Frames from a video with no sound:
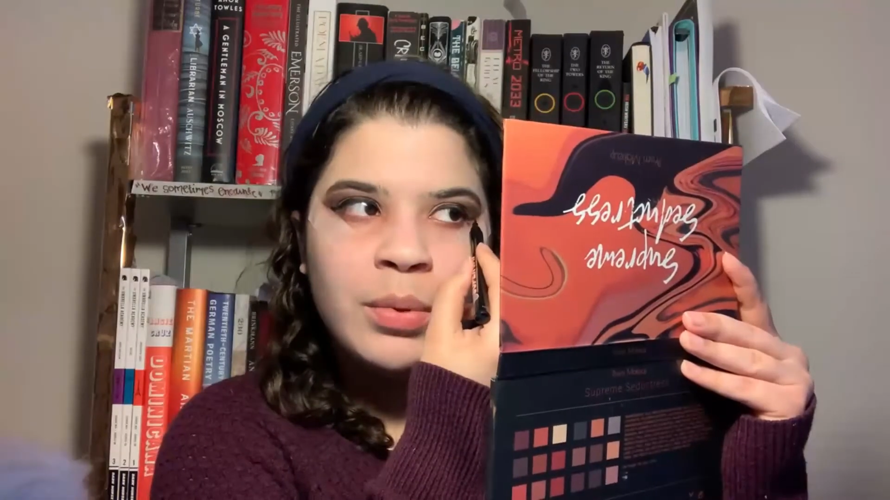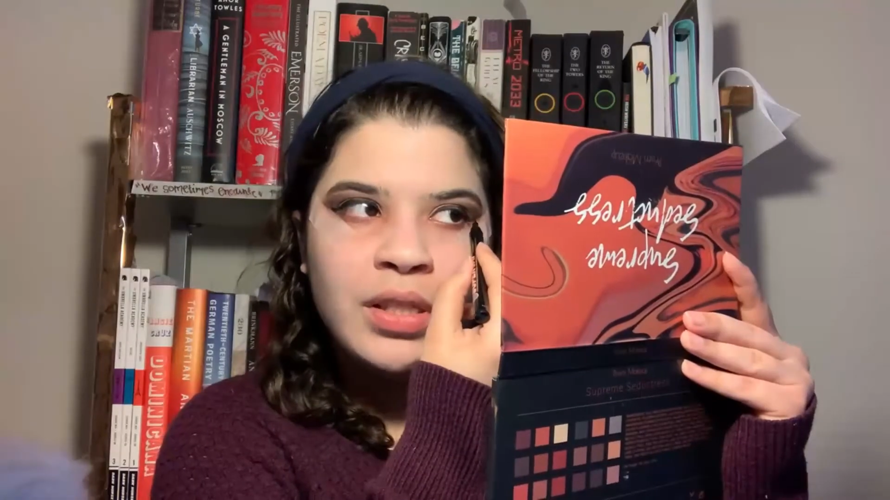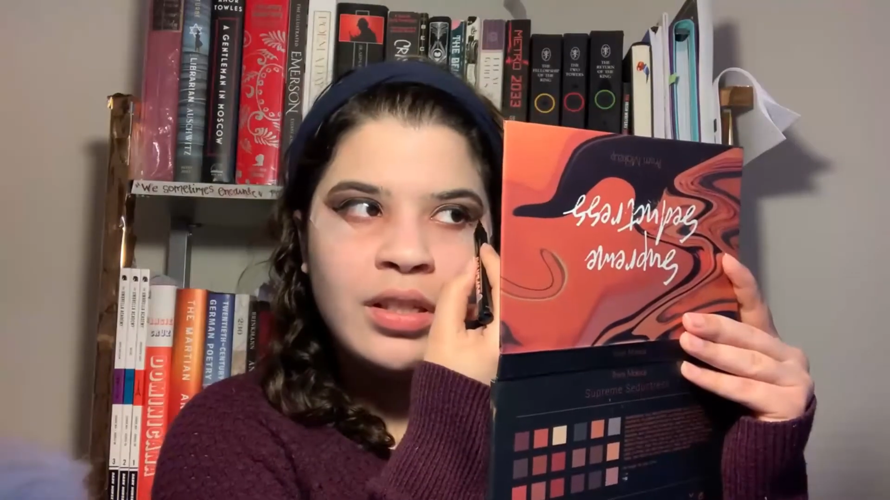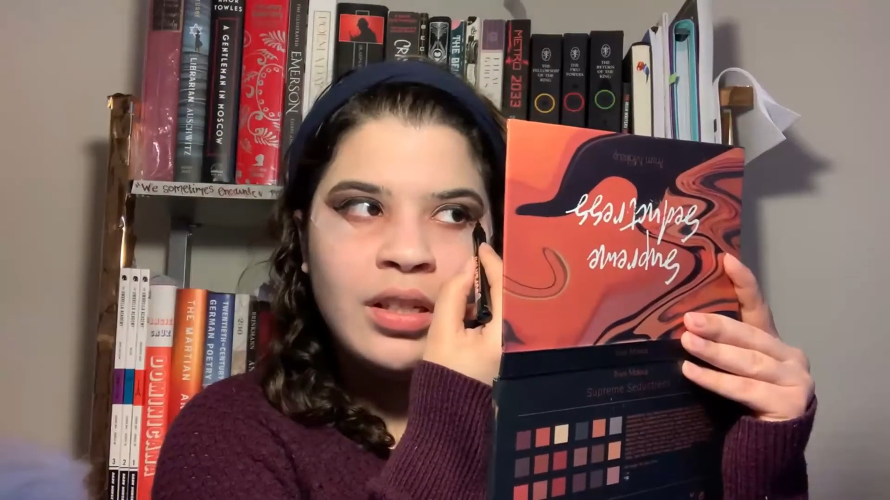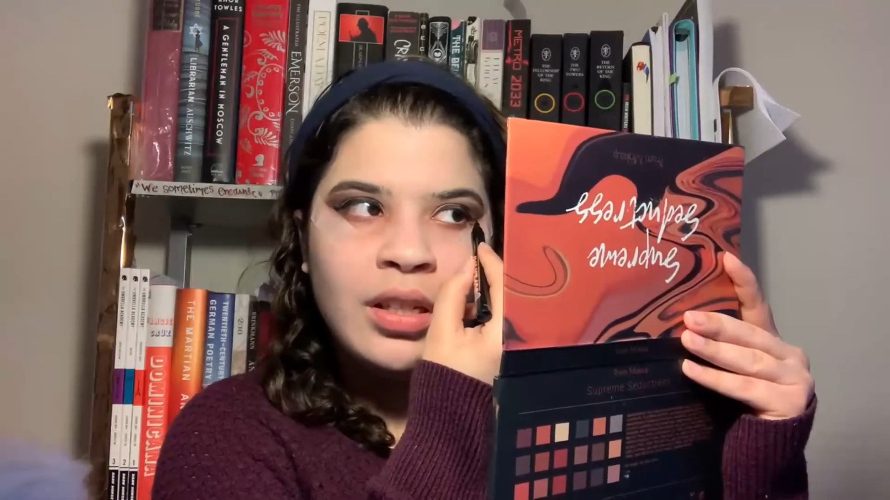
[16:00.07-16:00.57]

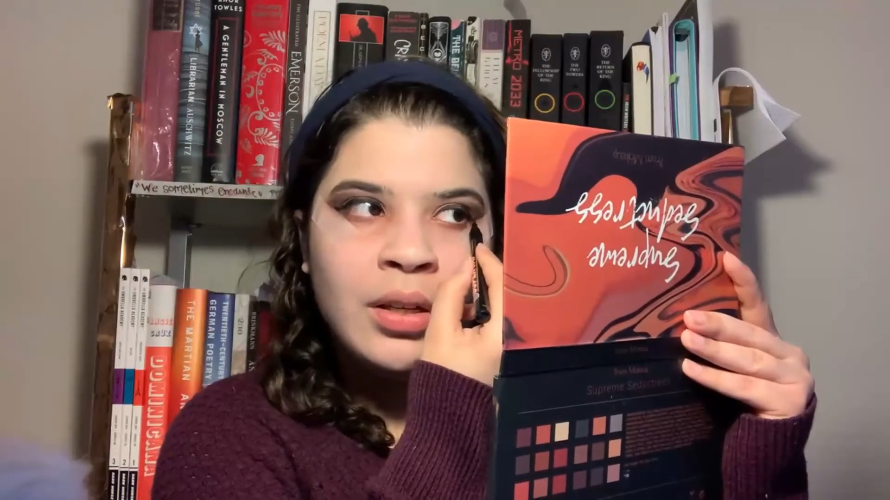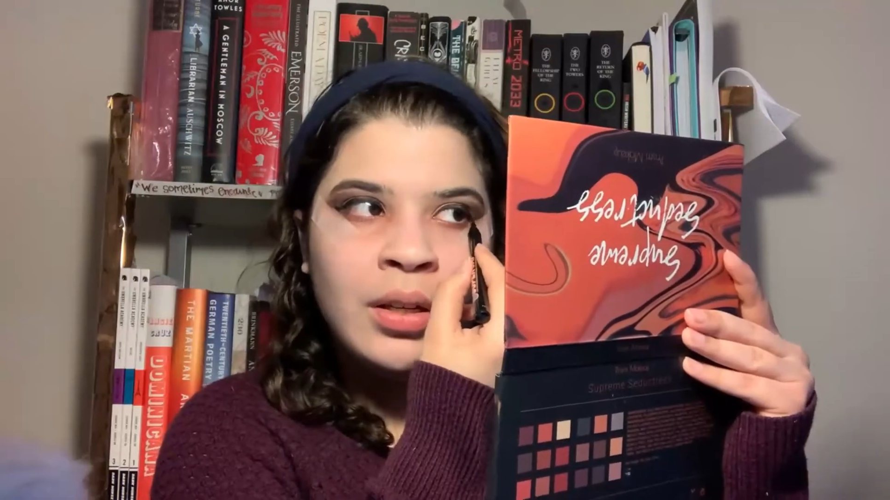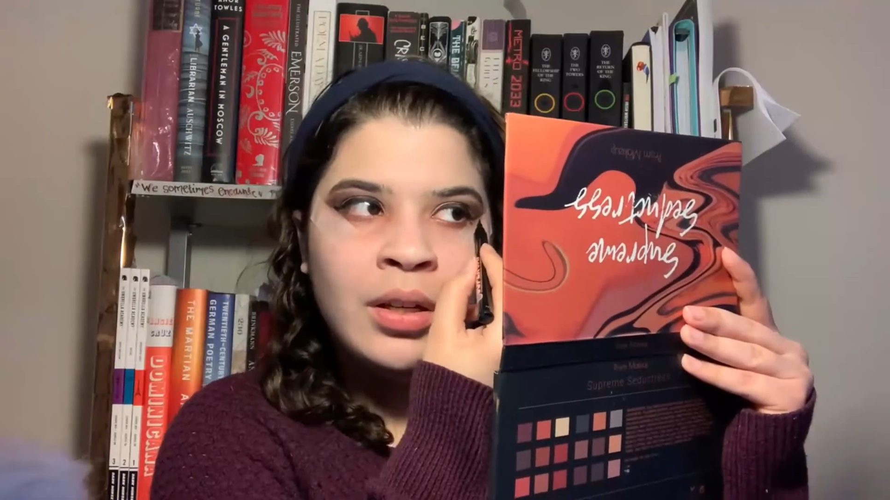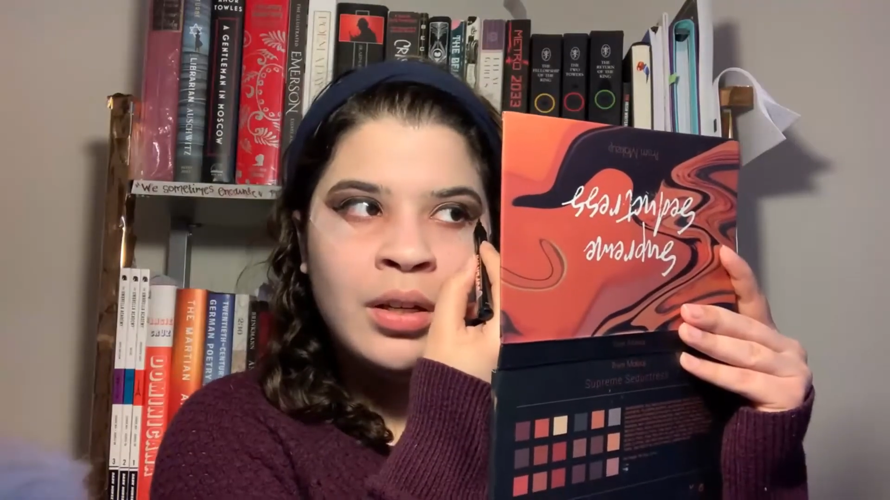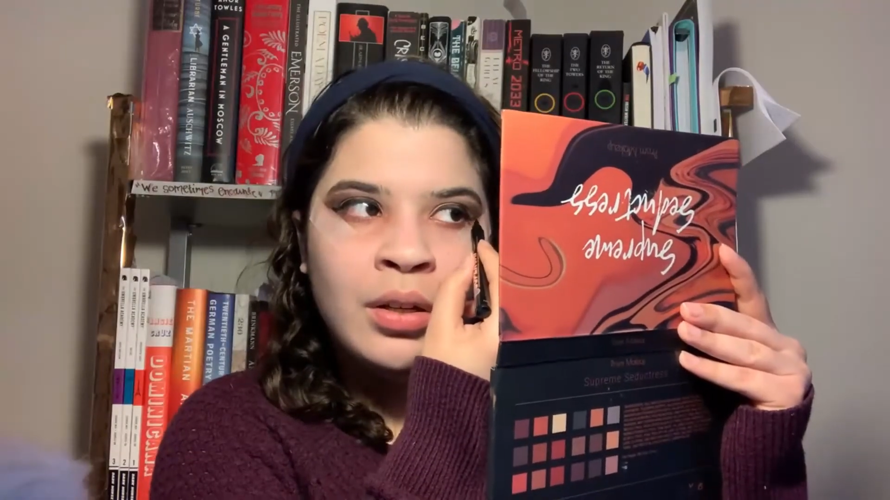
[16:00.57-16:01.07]
busy,
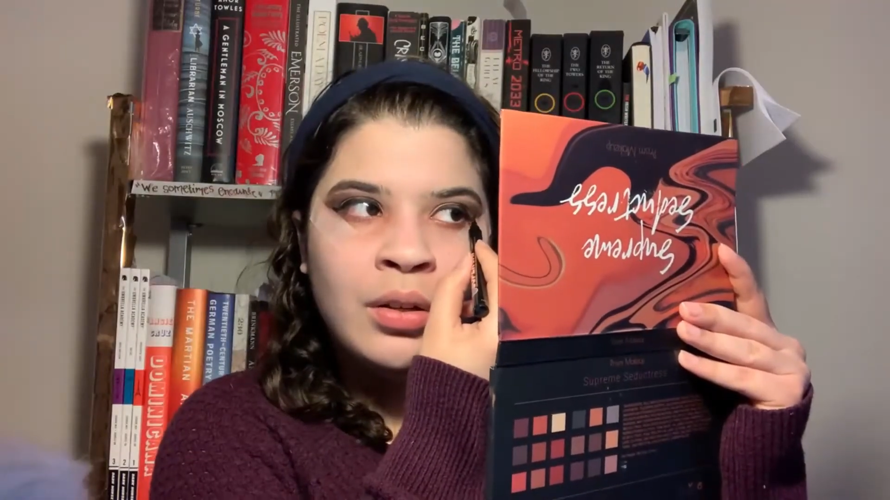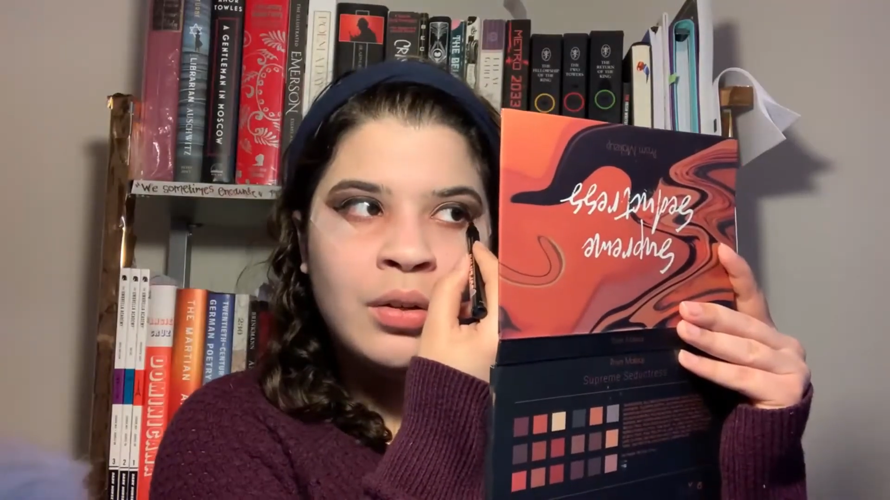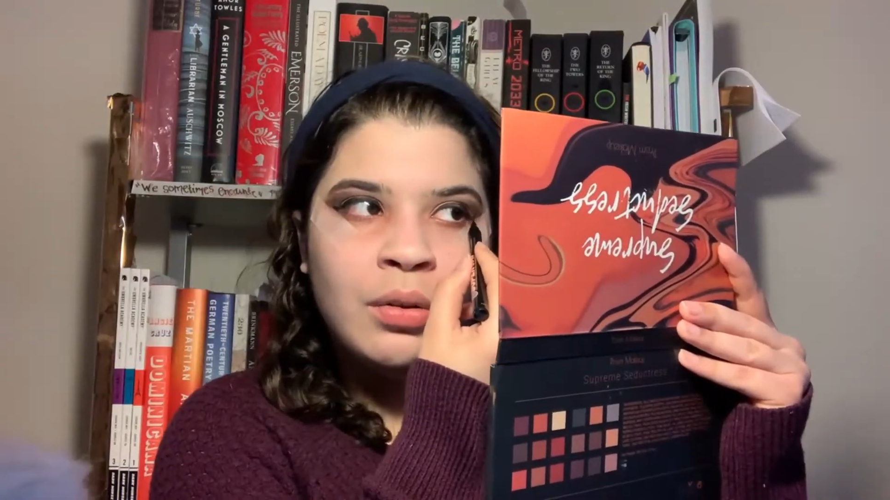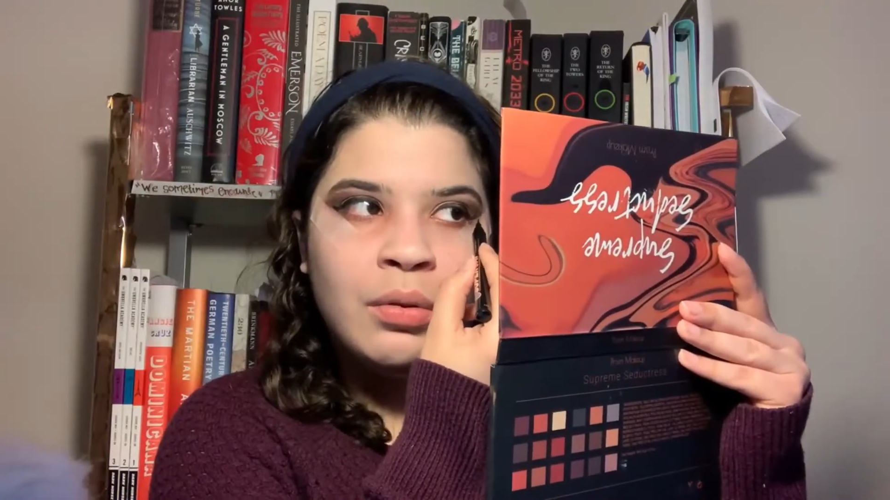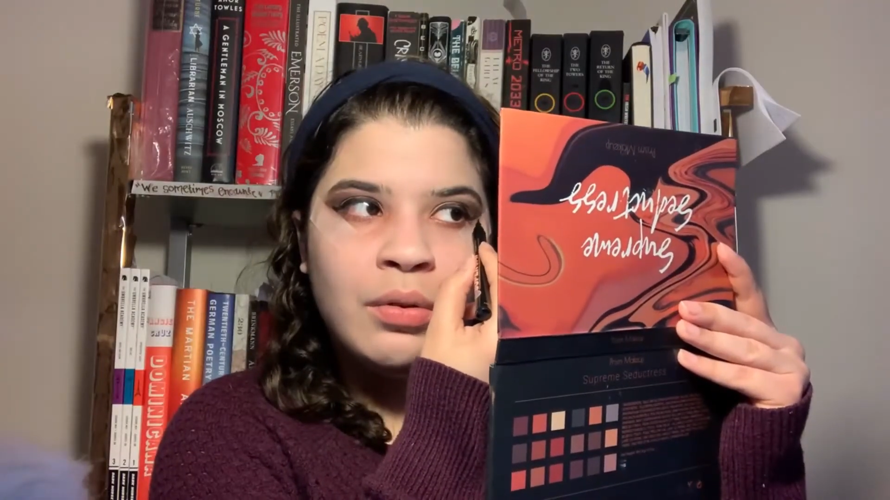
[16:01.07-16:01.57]

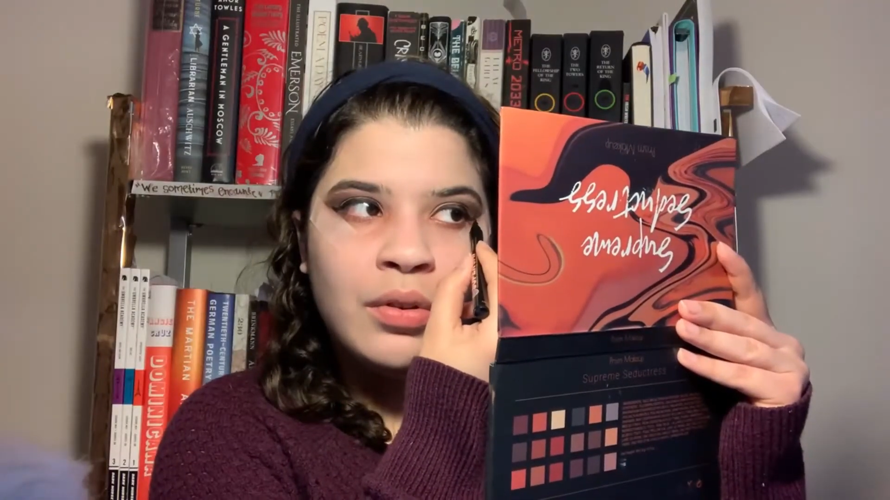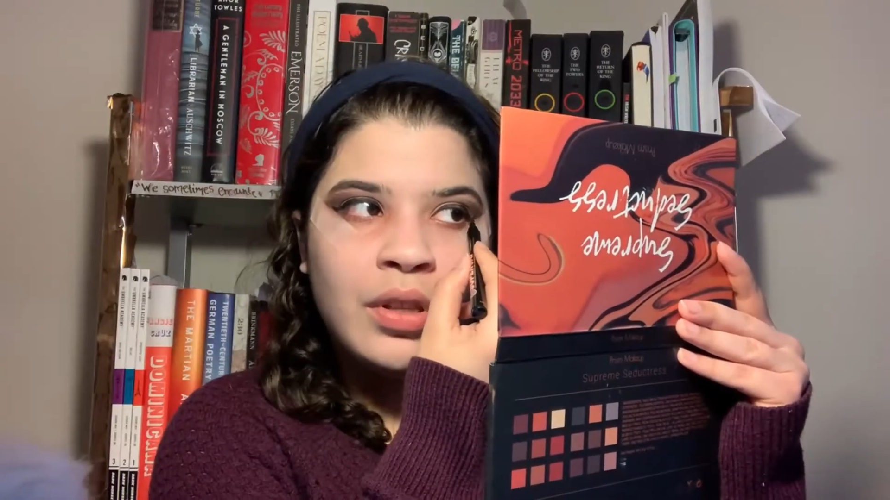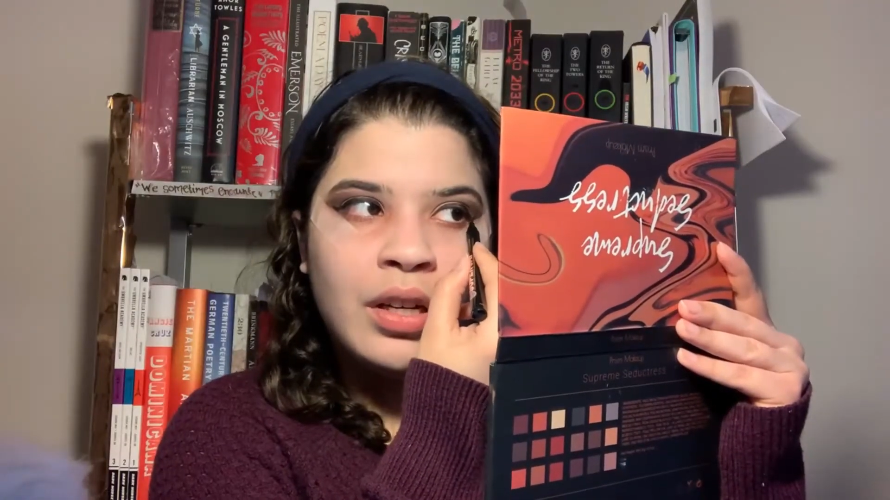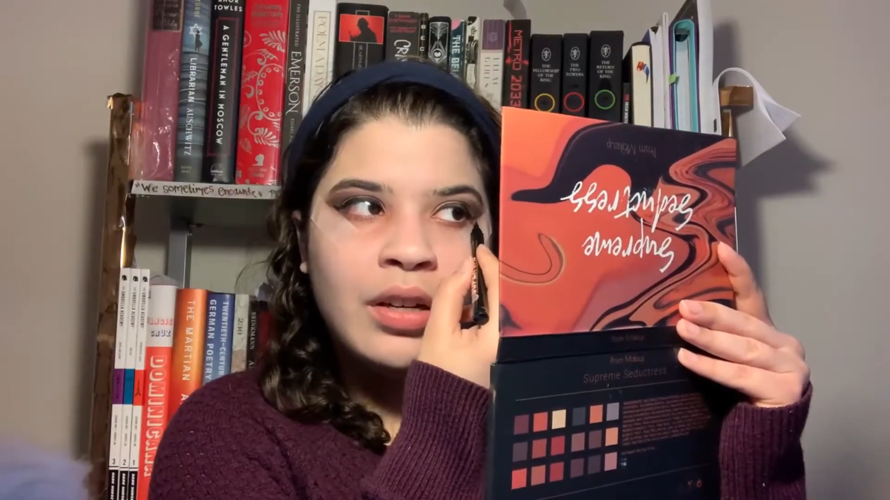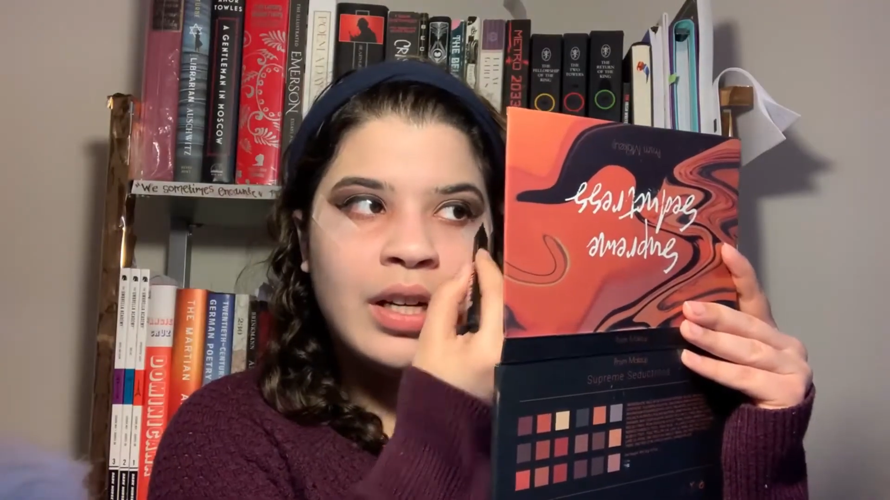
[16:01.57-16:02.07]
go over there